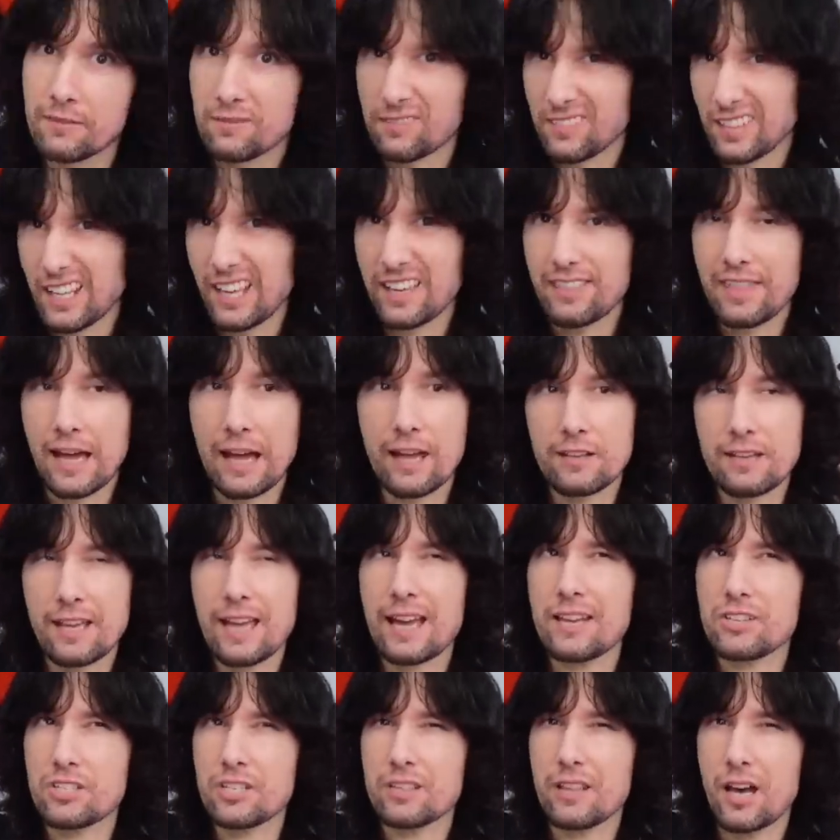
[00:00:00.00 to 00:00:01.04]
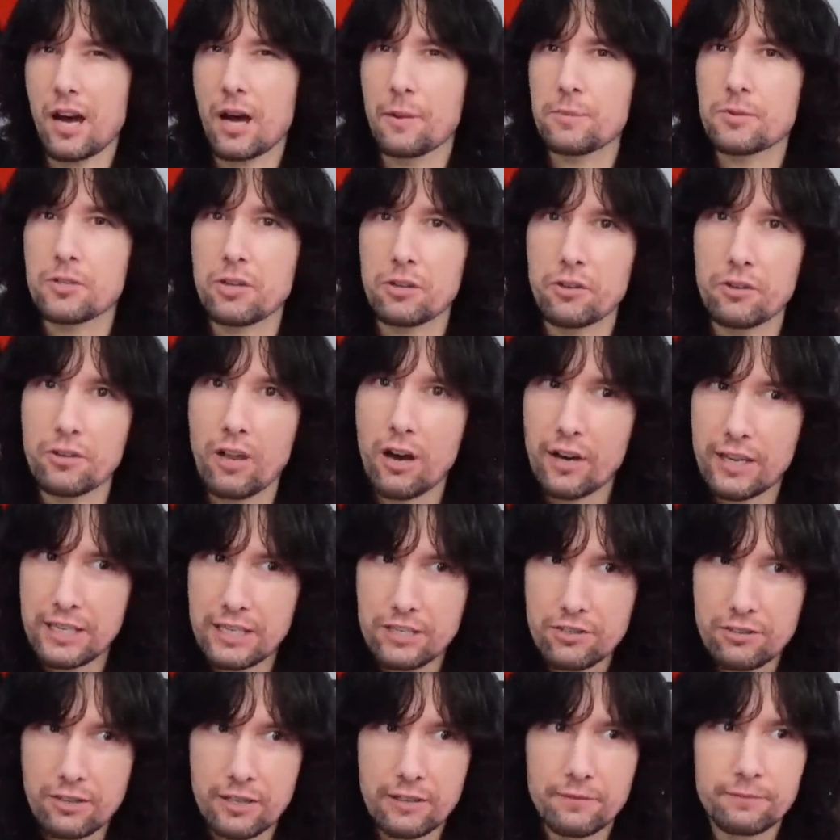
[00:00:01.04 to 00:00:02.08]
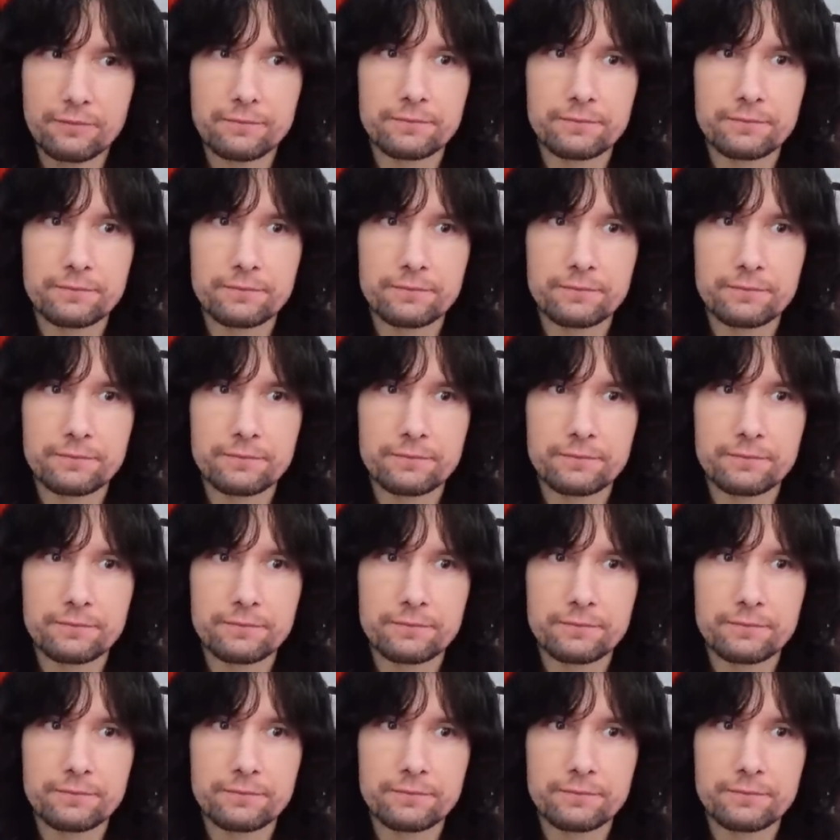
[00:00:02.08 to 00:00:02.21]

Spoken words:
like that, and catching that upstroke on the high E string,